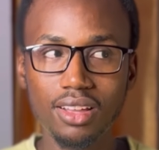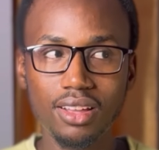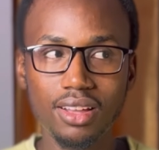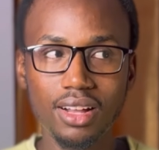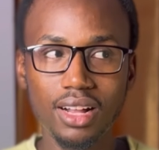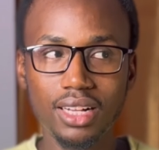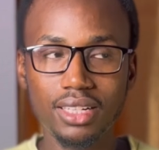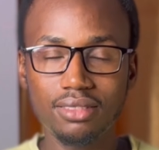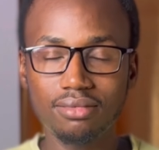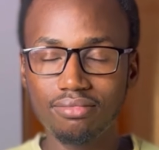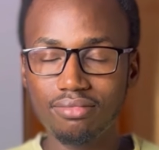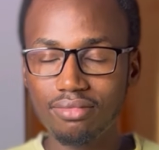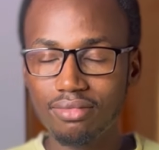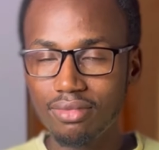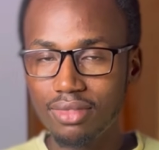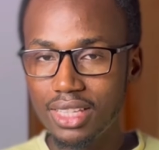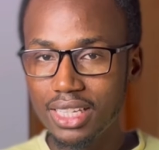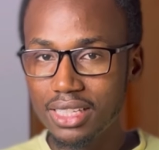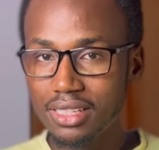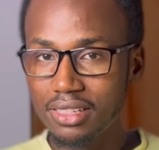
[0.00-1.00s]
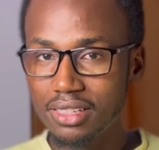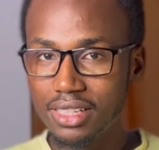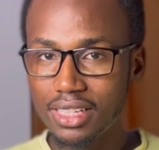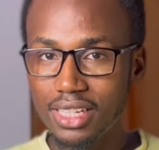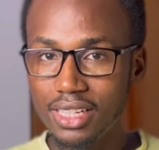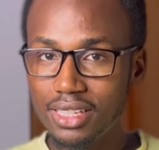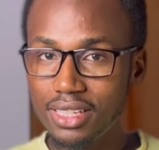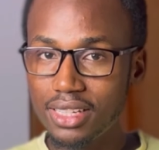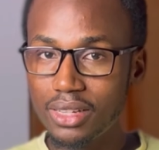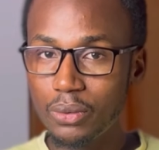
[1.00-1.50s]
And this is
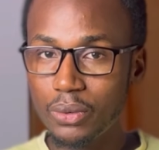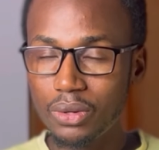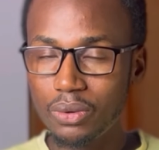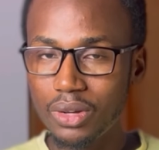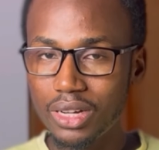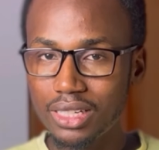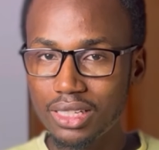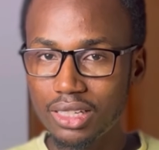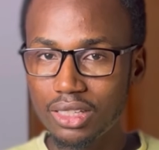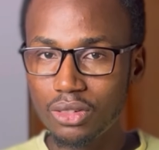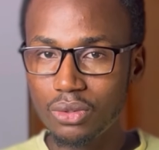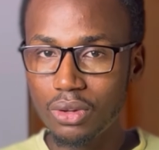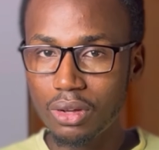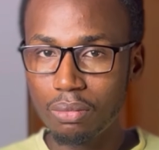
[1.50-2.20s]
easy when you are setting your